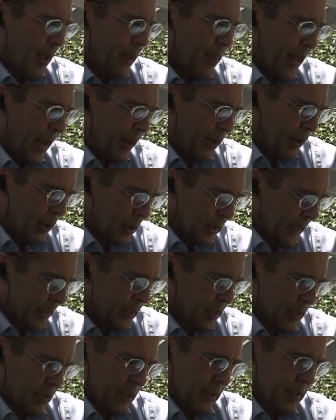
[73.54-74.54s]
that your
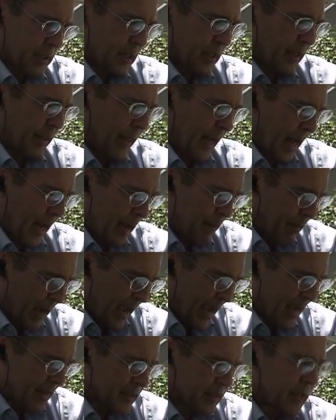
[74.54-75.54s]
listeners, that I'm
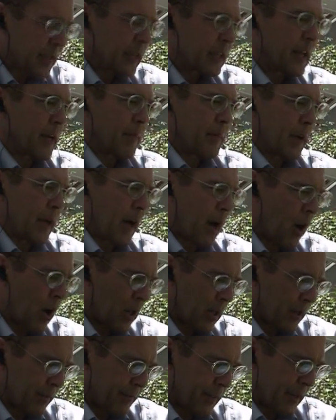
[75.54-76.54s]
asking them,
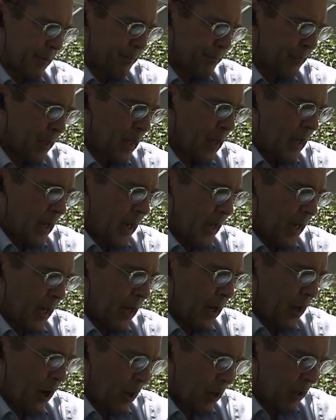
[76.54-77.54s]
all of them,
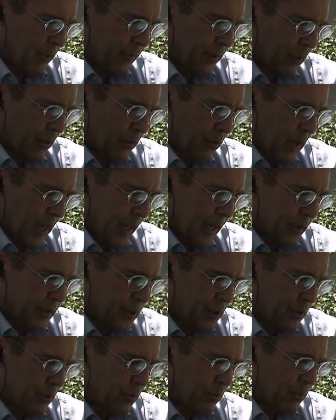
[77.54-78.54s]
all of you,
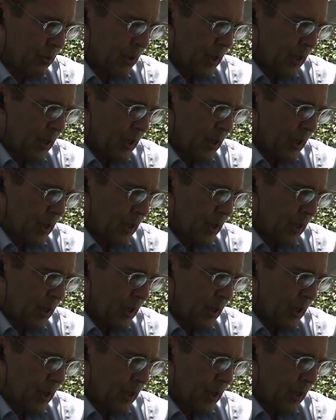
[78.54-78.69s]
to